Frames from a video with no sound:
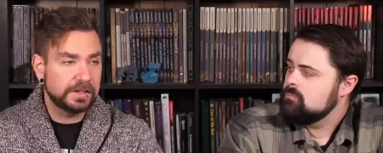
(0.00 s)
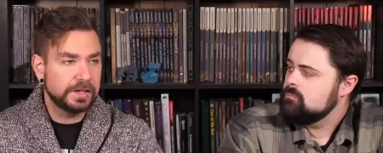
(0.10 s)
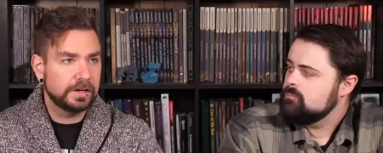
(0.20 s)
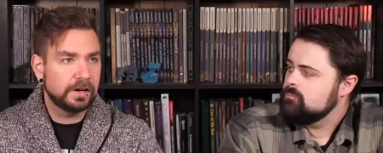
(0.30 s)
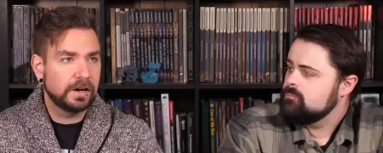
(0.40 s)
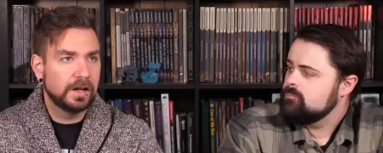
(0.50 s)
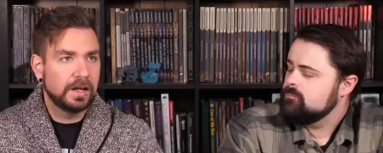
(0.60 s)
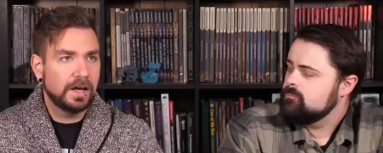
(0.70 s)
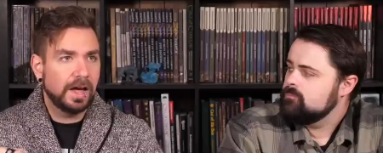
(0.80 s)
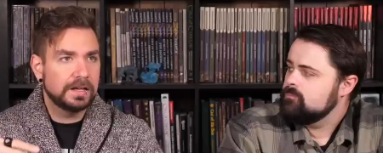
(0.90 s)
Speaker 1: here,
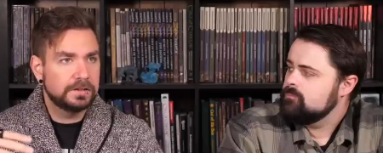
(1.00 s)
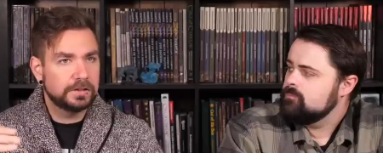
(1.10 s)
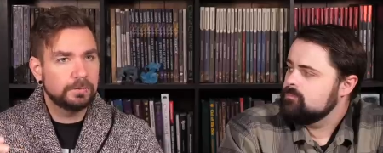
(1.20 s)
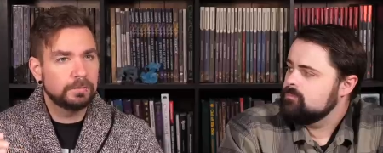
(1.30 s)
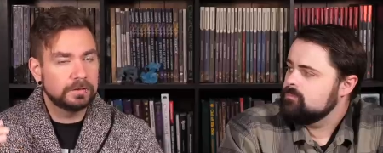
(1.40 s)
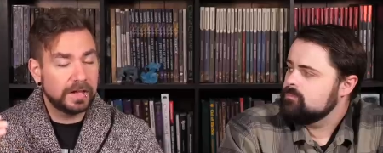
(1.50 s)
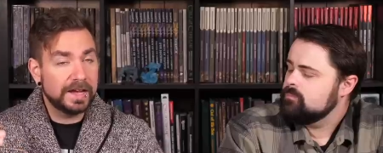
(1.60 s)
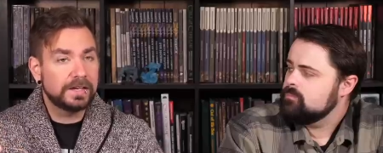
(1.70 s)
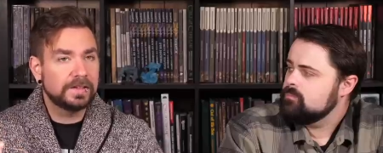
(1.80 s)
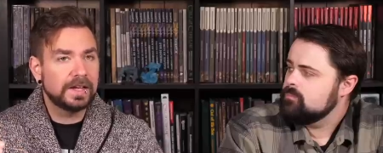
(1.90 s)
I do
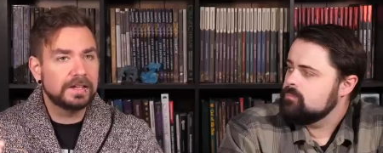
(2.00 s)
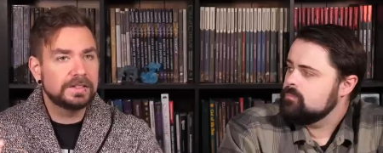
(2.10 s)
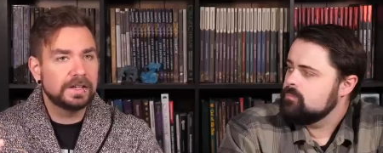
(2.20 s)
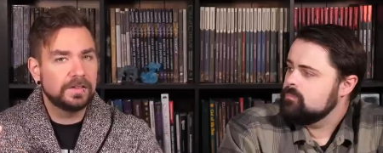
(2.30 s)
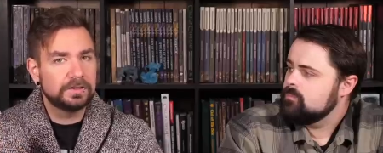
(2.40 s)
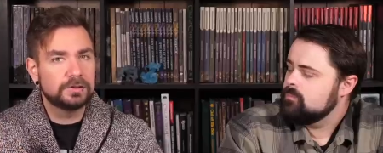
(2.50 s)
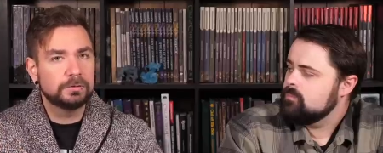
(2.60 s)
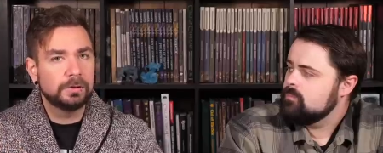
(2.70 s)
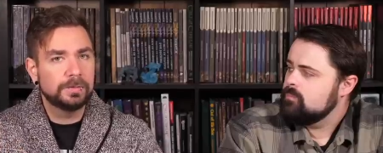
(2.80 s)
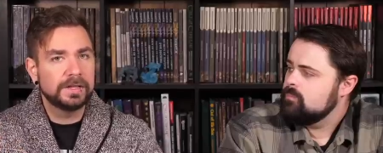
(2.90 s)
like the idea that
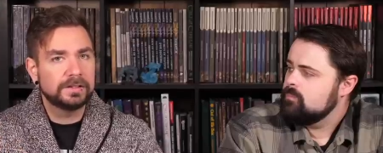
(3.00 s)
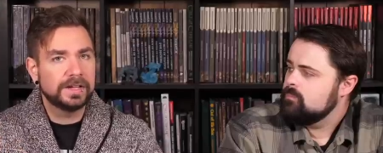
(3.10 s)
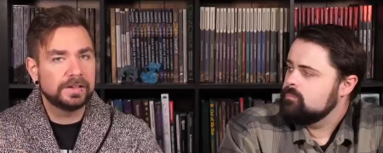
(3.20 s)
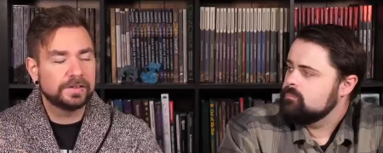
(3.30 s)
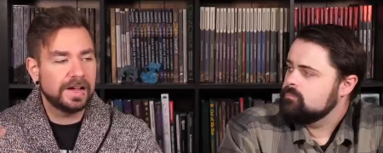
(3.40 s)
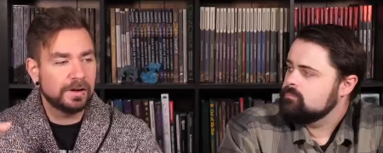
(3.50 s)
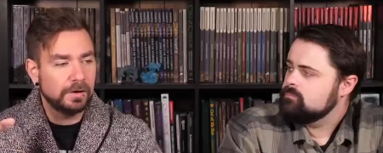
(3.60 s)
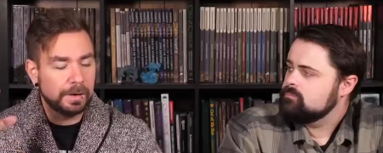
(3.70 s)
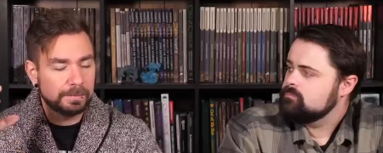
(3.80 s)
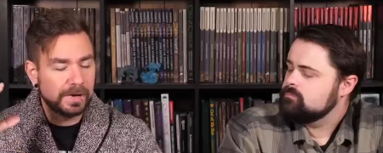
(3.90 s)
dual wielding is now
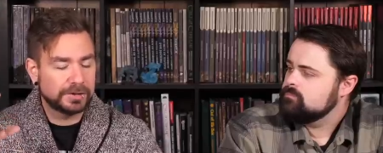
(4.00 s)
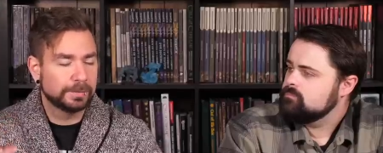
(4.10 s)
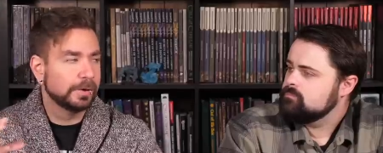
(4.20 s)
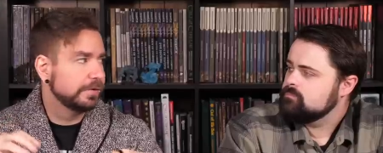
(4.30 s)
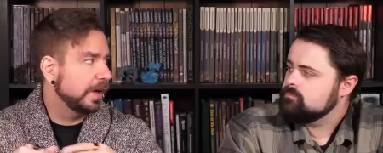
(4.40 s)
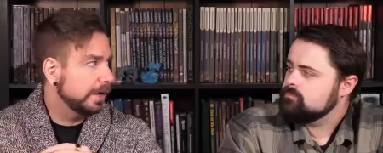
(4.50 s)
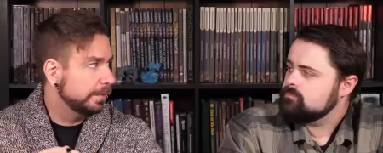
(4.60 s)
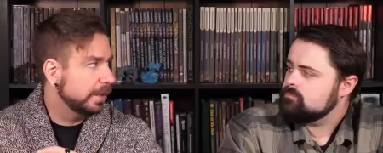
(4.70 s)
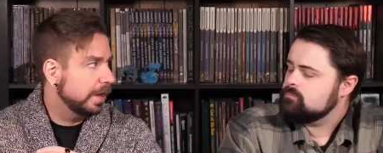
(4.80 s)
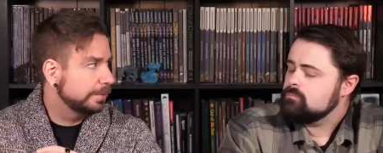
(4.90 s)
a much more
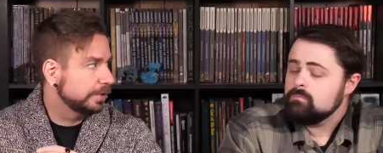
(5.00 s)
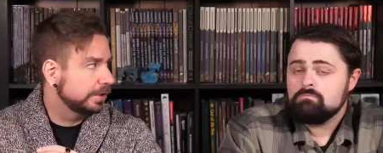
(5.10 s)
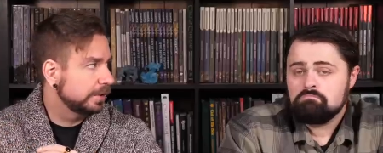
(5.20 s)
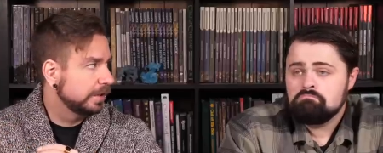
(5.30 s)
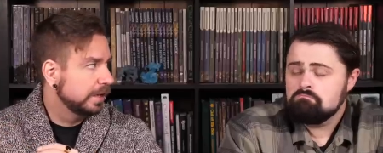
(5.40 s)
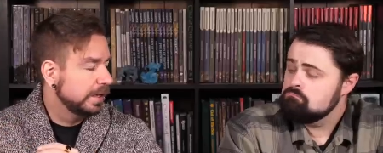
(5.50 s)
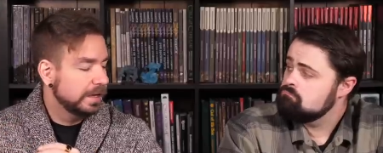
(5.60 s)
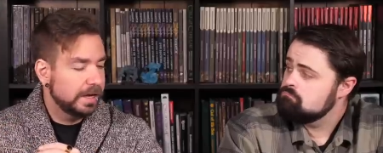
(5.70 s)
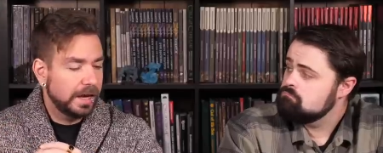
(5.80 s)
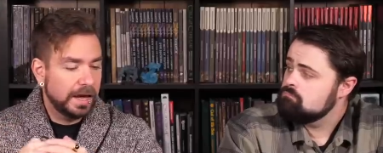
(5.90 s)
viable option mm-hmm.
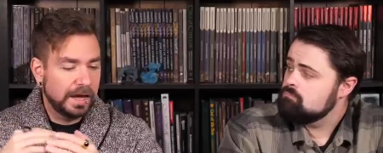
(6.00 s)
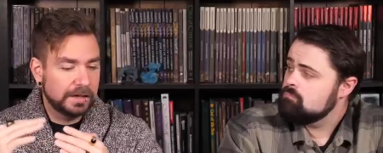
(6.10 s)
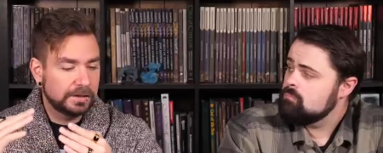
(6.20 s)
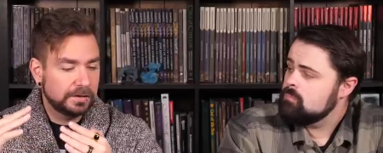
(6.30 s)
and